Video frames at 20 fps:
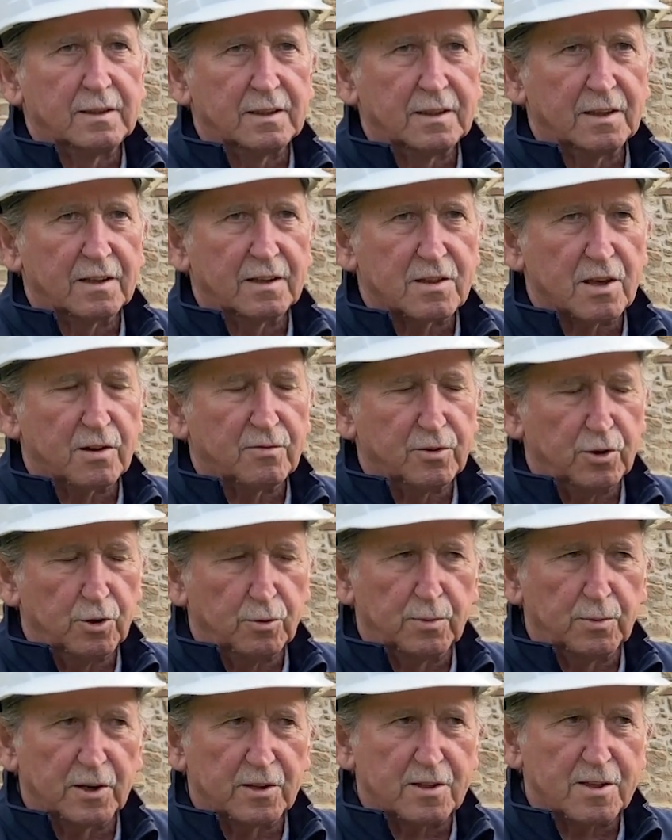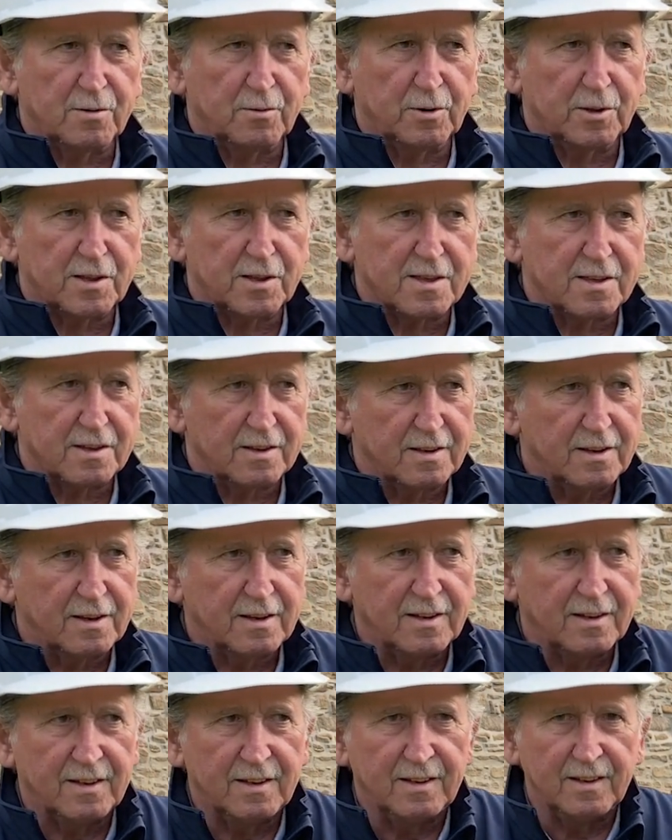There's a few bits I would say.
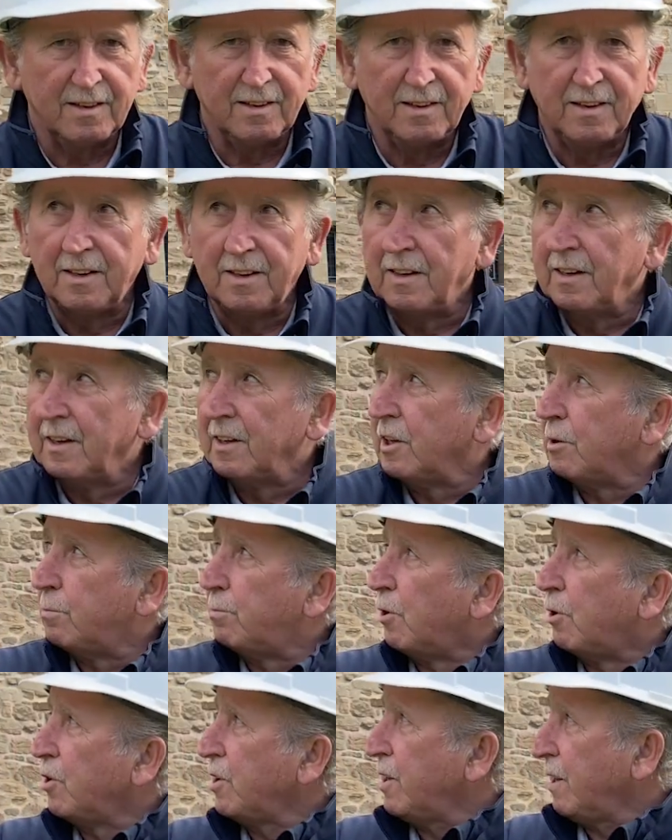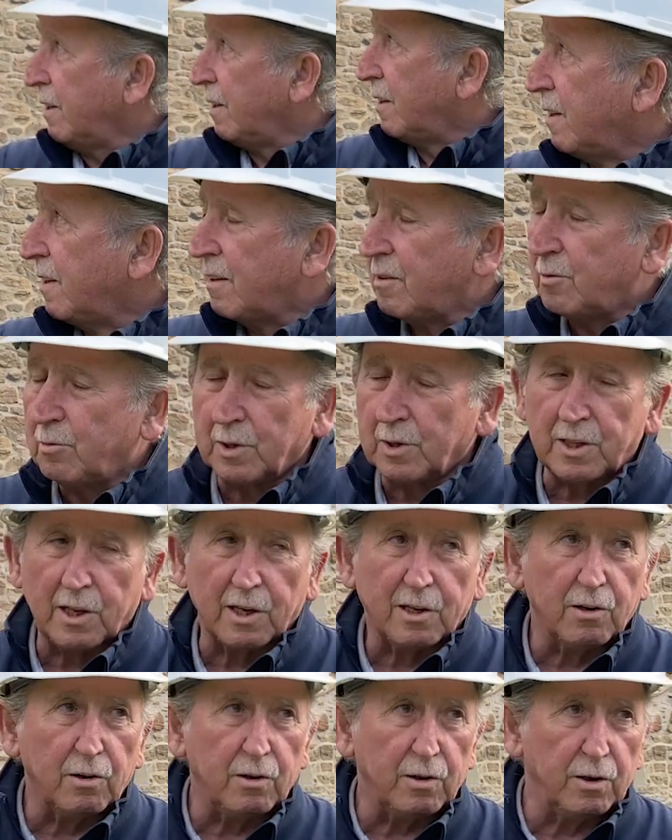The pointing, we to
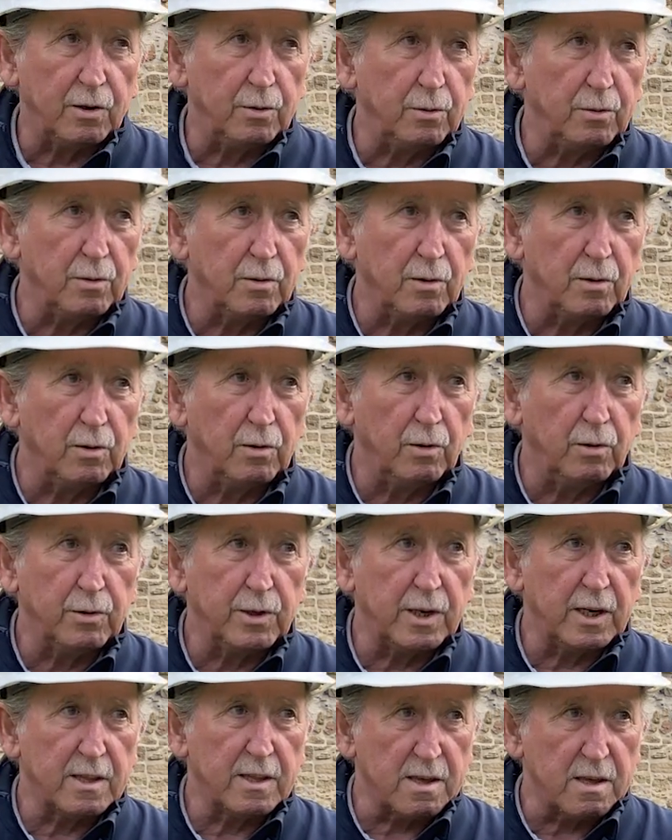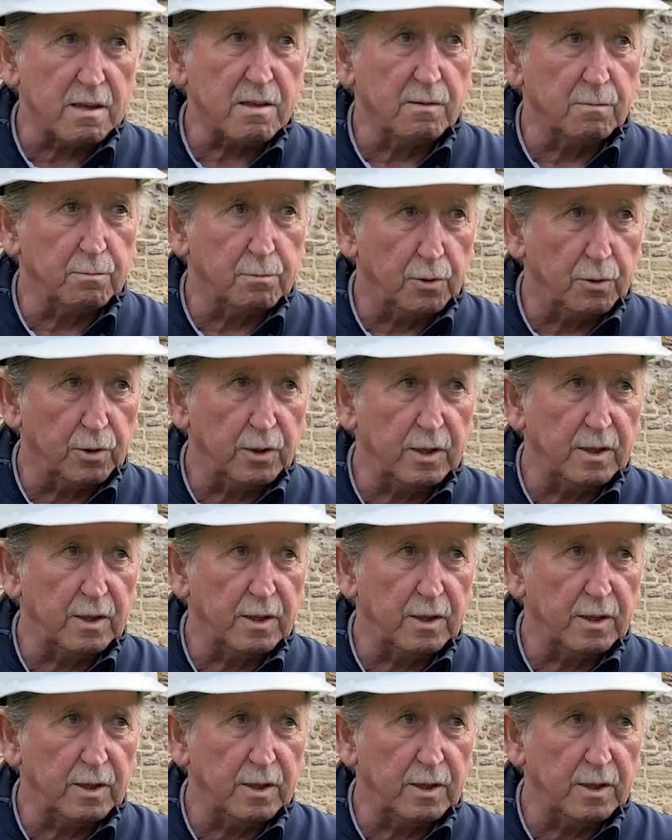cut out all the existing pointing,